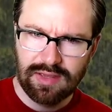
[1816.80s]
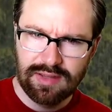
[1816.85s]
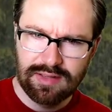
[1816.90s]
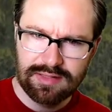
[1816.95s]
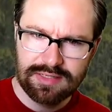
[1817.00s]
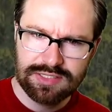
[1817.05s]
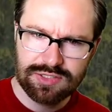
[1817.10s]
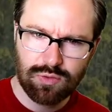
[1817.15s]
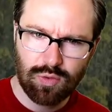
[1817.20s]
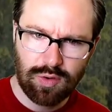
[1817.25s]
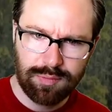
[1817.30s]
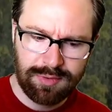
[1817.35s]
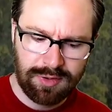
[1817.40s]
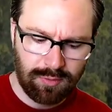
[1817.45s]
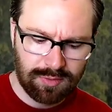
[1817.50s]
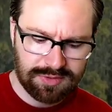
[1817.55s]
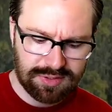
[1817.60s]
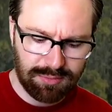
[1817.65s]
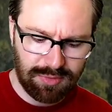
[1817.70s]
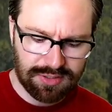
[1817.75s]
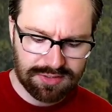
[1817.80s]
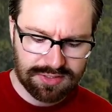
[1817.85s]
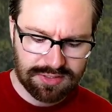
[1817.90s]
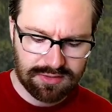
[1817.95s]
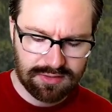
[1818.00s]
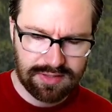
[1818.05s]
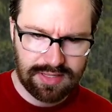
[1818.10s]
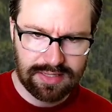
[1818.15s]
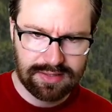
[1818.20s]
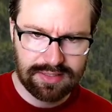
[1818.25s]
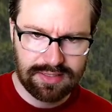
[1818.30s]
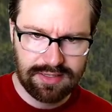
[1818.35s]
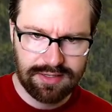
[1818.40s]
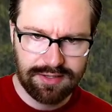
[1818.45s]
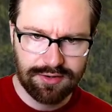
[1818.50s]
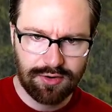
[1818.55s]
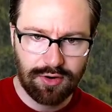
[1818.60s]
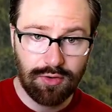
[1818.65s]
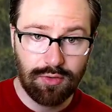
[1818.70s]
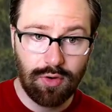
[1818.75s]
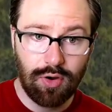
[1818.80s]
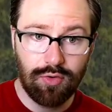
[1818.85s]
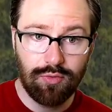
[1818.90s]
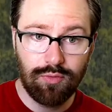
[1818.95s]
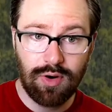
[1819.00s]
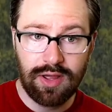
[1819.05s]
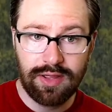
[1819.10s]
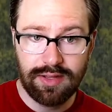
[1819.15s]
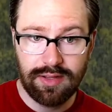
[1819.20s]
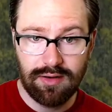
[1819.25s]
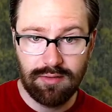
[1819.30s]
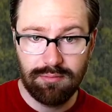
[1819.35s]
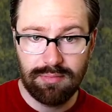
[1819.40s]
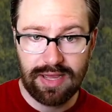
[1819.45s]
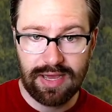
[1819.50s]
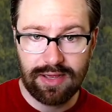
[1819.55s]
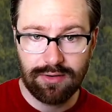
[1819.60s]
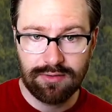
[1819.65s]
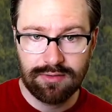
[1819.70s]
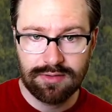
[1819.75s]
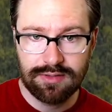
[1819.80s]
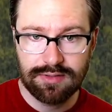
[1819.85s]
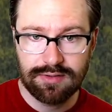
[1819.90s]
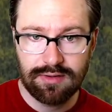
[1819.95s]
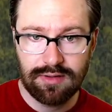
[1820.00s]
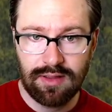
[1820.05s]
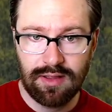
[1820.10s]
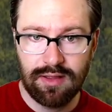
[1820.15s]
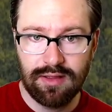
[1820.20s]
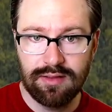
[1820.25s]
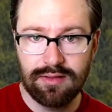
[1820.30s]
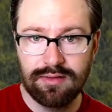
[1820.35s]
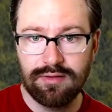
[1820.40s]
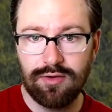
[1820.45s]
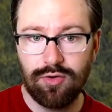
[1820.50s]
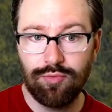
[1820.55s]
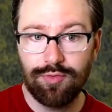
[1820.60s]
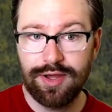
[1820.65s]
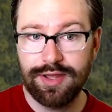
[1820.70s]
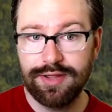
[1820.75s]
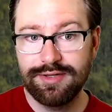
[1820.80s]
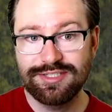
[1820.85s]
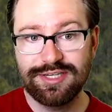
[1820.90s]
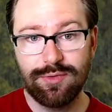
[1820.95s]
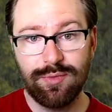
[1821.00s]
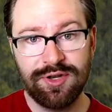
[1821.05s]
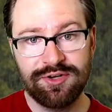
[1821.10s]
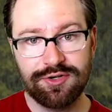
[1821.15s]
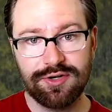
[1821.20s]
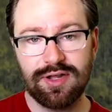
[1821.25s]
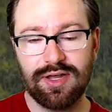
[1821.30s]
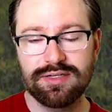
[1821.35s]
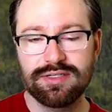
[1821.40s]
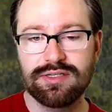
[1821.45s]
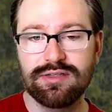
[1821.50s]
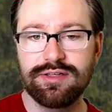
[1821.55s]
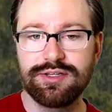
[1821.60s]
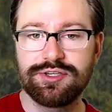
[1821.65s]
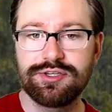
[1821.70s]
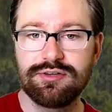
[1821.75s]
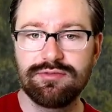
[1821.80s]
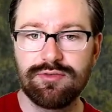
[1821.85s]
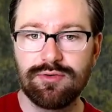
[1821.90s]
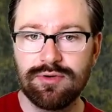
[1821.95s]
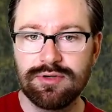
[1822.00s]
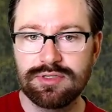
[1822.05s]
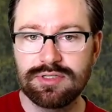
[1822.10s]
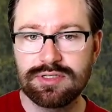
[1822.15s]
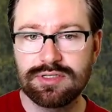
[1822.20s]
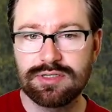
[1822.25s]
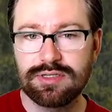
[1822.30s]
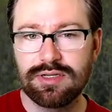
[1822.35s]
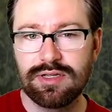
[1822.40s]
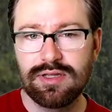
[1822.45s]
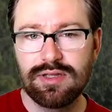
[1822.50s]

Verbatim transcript: The scorpion was a monster that the hero Orion battled. Uh, Orion is a winter constellation, of course.